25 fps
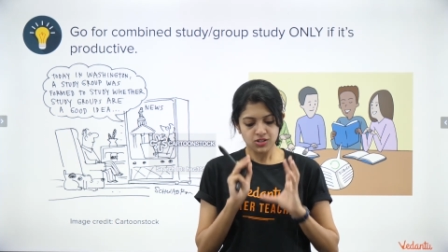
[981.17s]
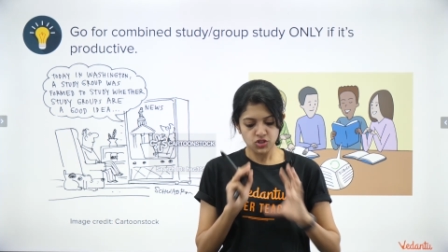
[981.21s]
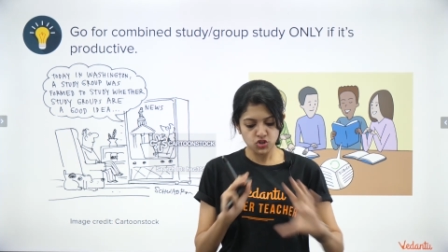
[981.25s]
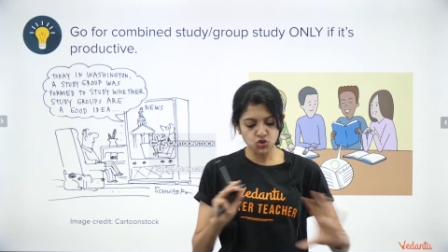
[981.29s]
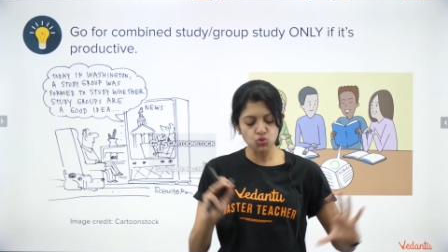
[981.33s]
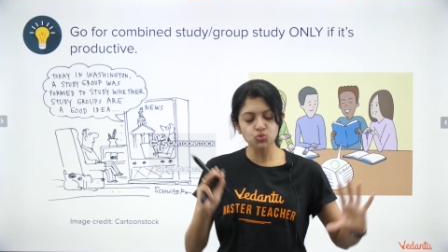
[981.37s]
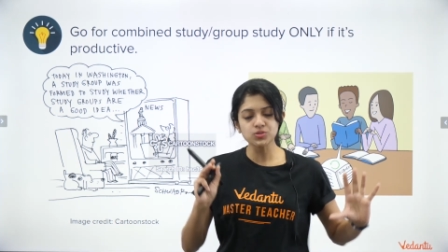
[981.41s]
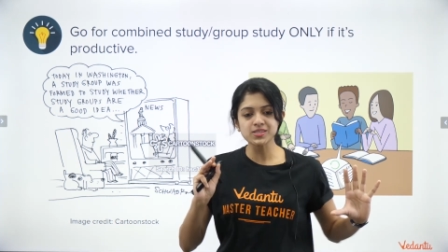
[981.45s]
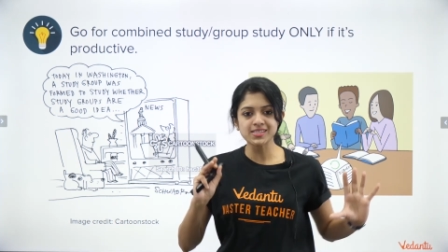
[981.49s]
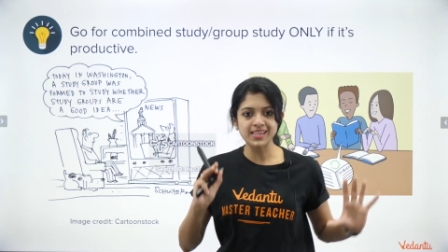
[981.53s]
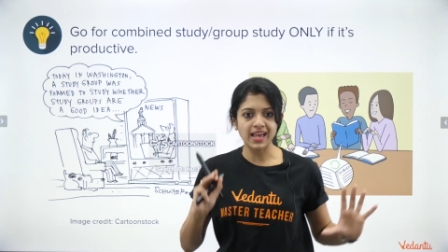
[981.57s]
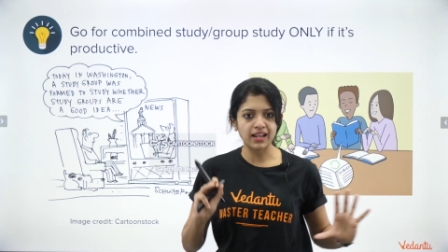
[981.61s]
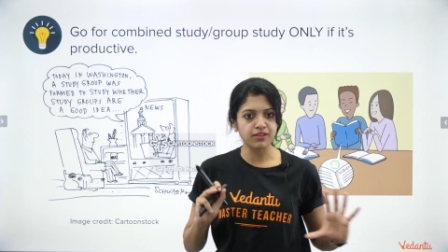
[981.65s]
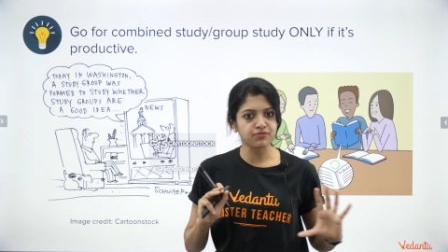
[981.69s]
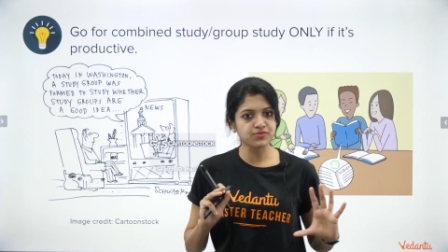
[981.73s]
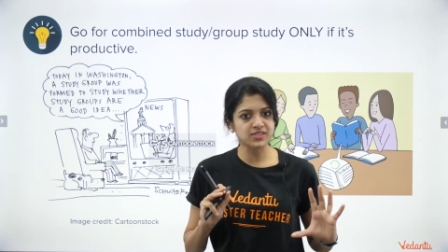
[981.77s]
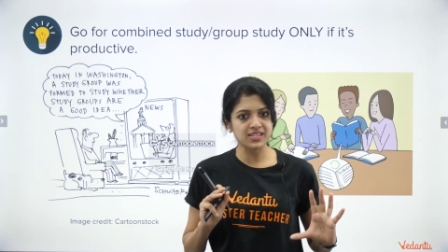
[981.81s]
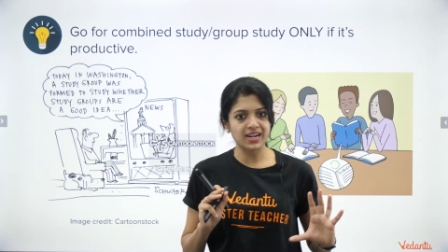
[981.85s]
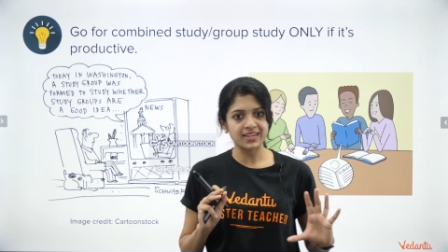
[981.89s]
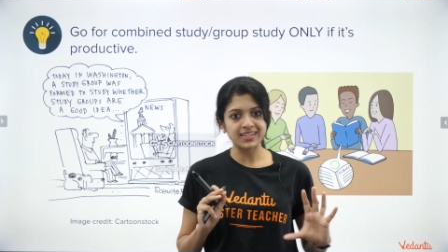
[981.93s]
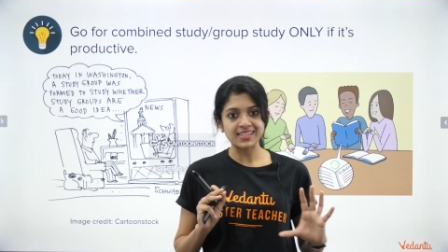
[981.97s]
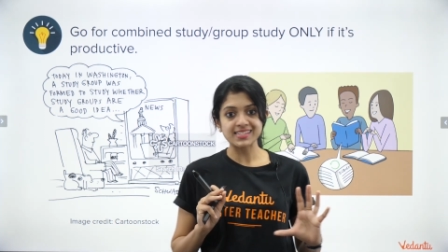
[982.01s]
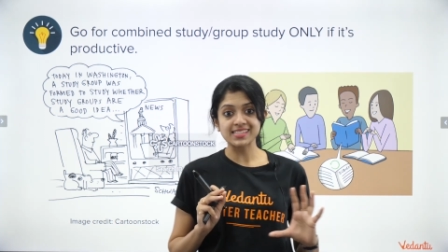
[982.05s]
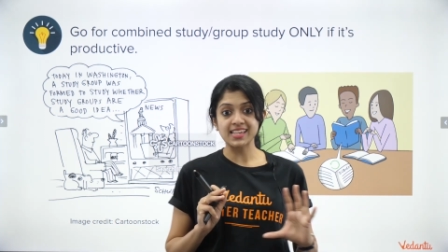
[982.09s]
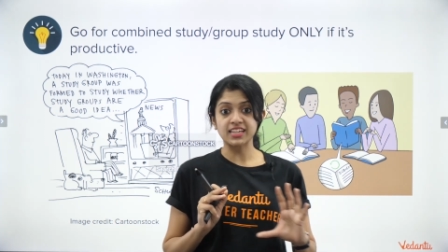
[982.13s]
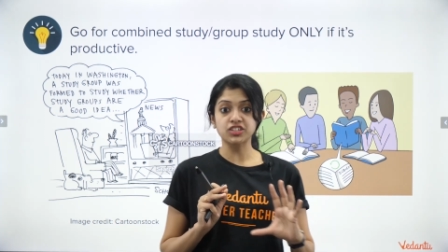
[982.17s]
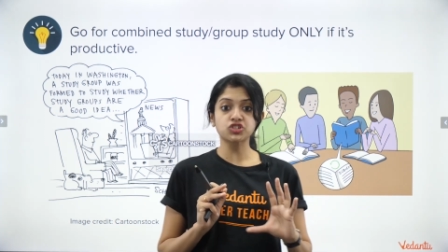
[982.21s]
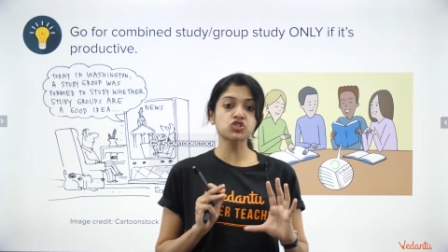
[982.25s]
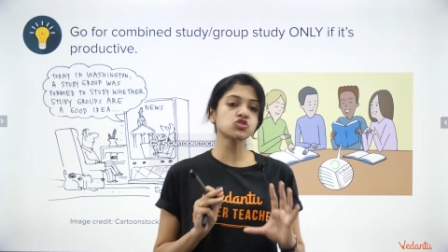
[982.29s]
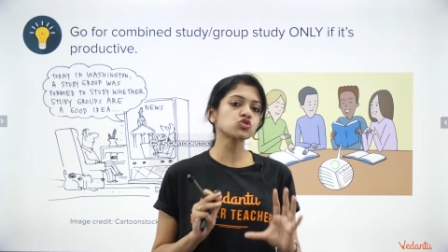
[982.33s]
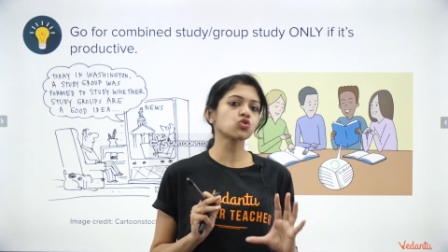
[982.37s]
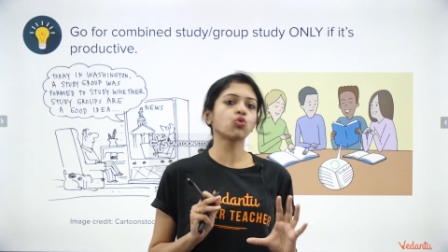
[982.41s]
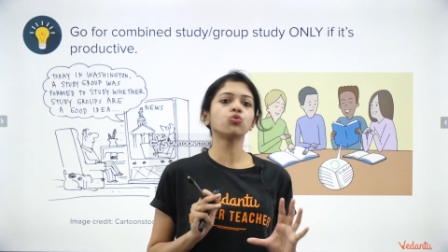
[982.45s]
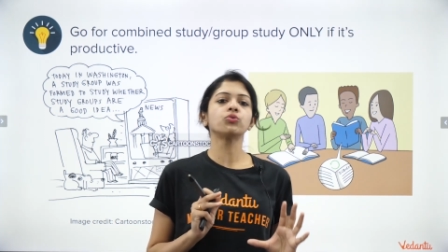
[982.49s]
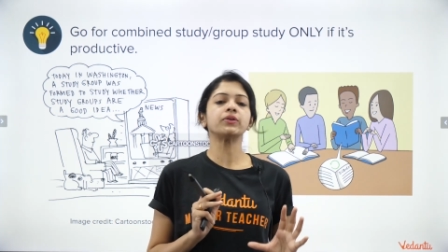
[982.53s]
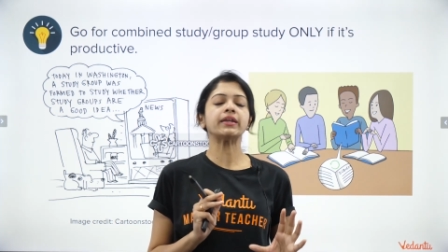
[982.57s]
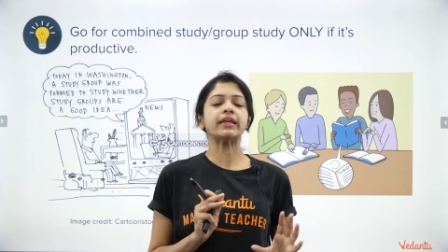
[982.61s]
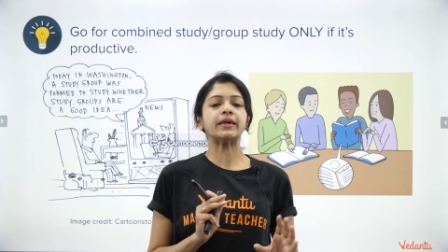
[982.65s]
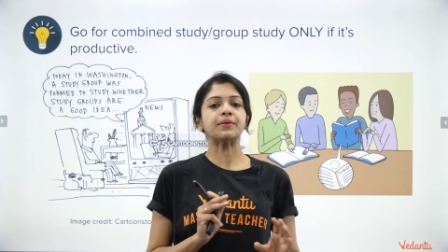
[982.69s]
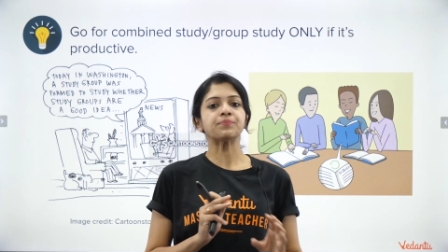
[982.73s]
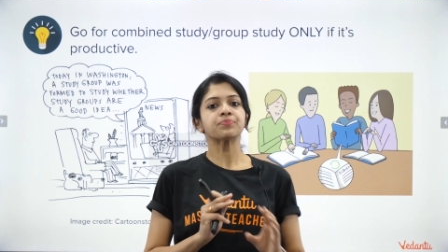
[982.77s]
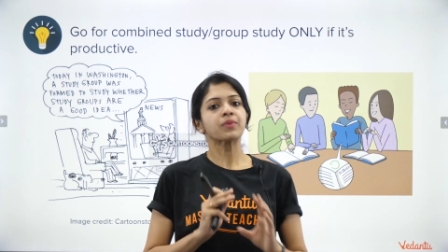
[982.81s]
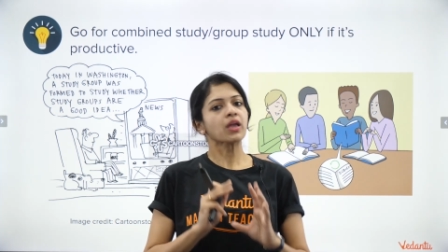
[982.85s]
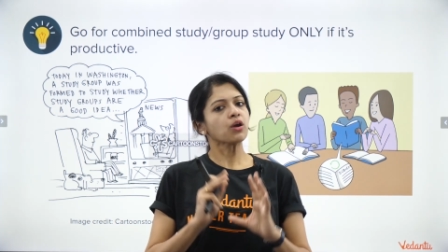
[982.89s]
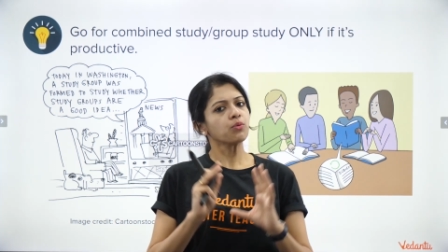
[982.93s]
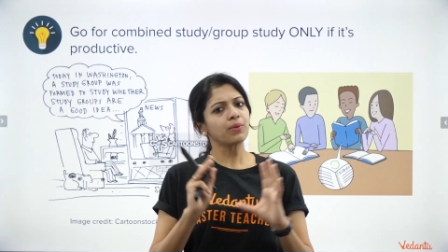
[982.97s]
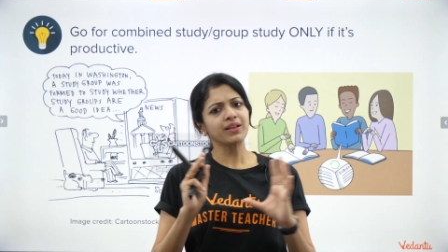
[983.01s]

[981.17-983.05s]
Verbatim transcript: do self-study sessions only?